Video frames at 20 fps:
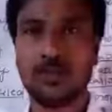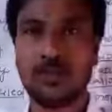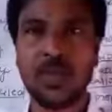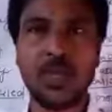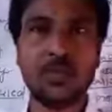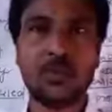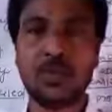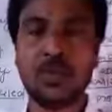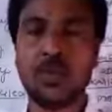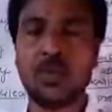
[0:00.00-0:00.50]

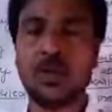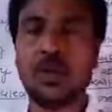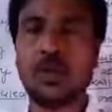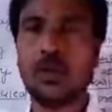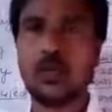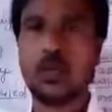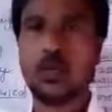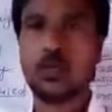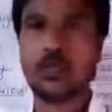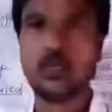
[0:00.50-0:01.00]

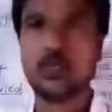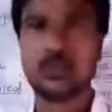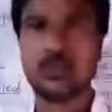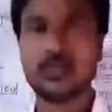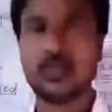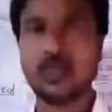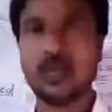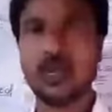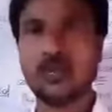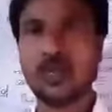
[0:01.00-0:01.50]
people
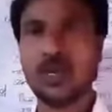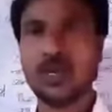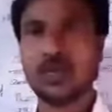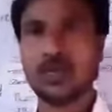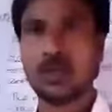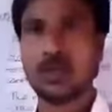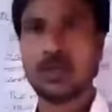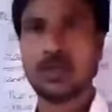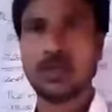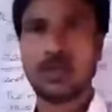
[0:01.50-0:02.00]

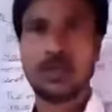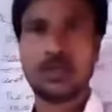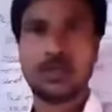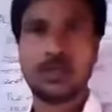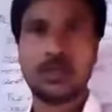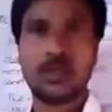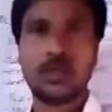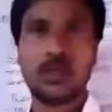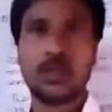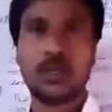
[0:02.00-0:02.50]
discriminated
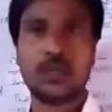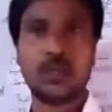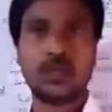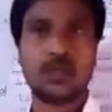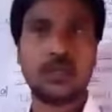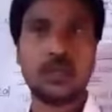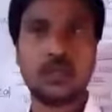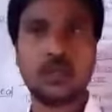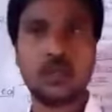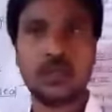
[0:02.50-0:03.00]
the
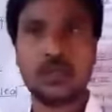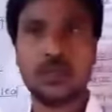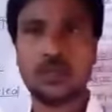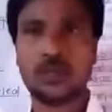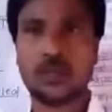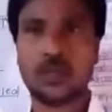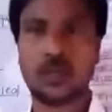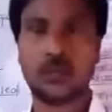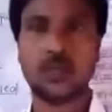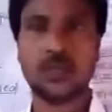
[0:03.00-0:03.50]
Indian
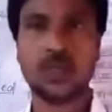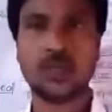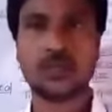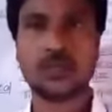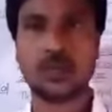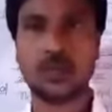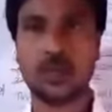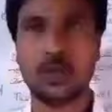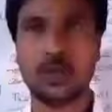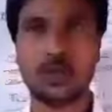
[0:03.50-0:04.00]

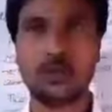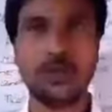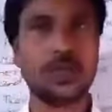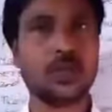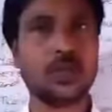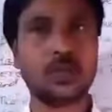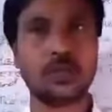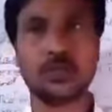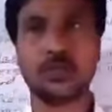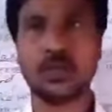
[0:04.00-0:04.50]
Tamils
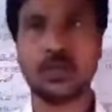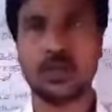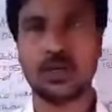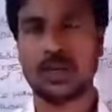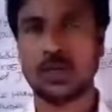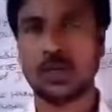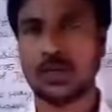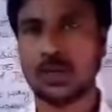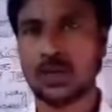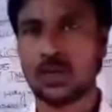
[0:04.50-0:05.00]
living in Sri
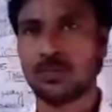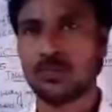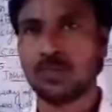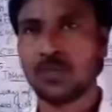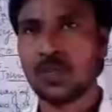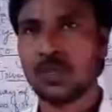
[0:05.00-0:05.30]
Lanka.